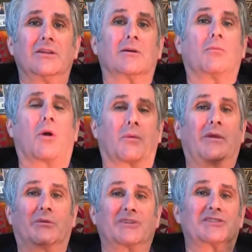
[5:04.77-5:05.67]
the more we
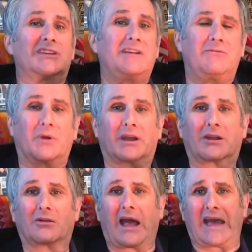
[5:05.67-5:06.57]
receive. When
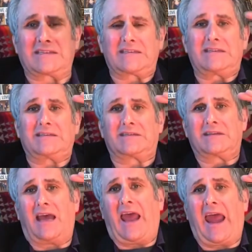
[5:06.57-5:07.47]
a glass is
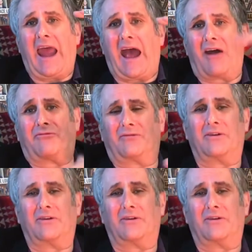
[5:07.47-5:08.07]
half